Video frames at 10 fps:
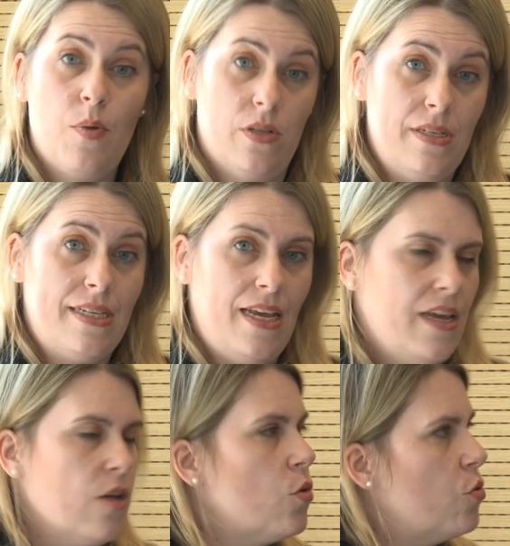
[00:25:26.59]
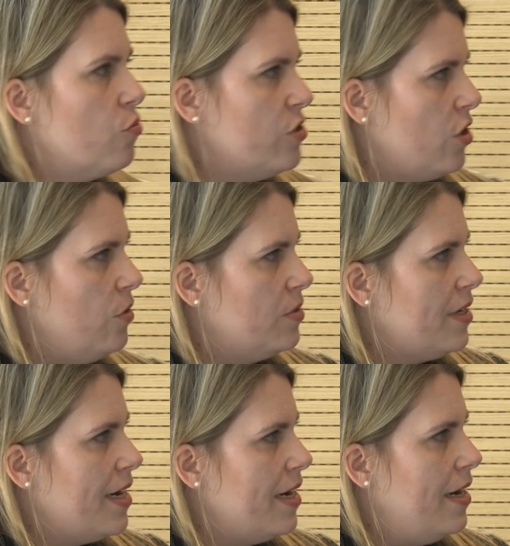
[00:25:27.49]
policy, could result
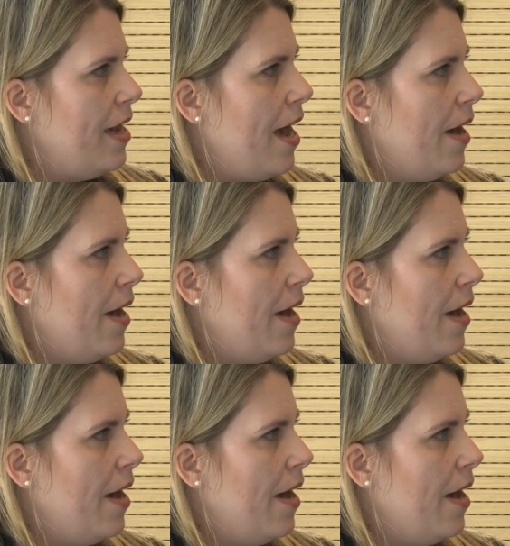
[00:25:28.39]
in